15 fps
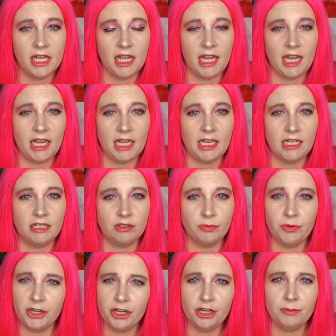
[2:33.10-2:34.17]
And it's
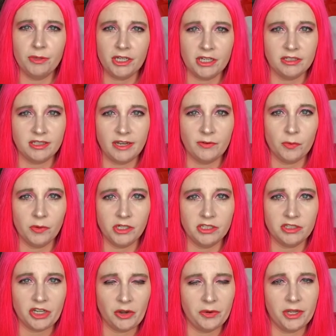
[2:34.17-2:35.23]
weird because everyone is
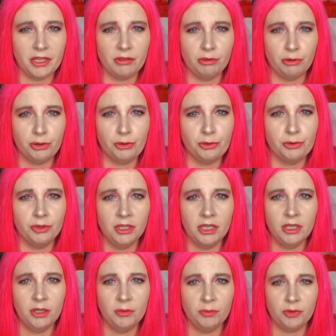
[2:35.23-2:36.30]
going through
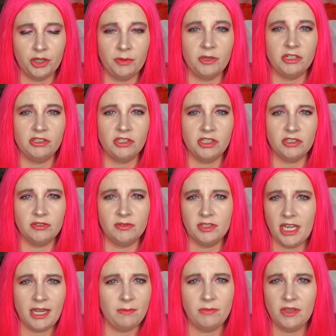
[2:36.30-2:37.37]
pretty much the
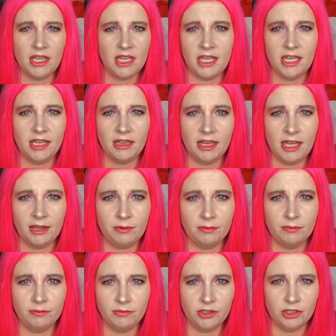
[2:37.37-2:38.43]
same thing, like
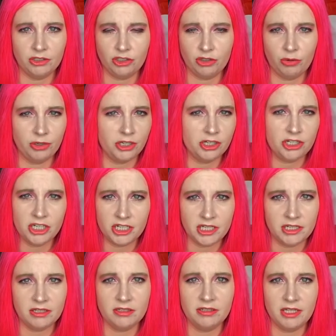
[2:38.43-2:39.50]
the
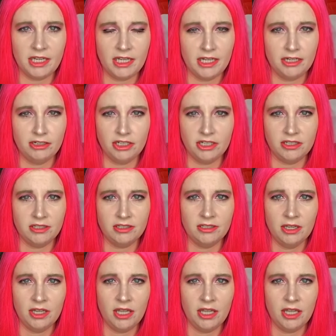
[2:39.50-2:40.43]
shortages and just